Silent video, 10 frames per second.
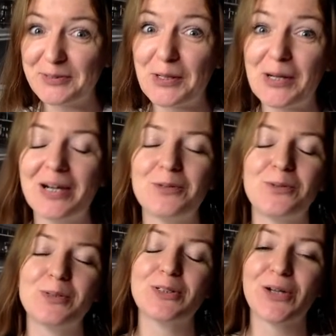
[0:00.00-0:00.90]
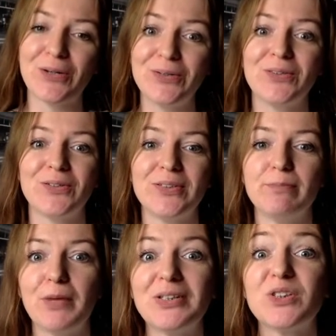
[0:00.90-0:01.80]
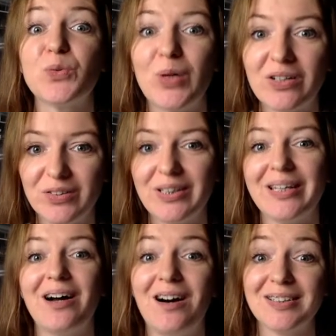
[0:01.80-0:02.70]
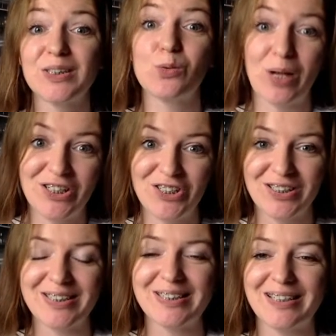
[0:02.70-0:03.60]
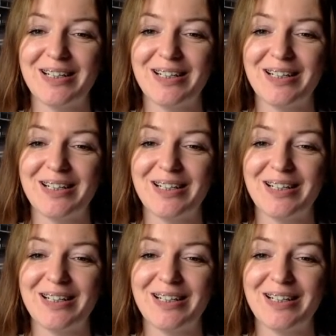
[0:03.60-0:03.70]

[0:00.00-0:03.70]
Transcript: who will go through the most frequently asked questions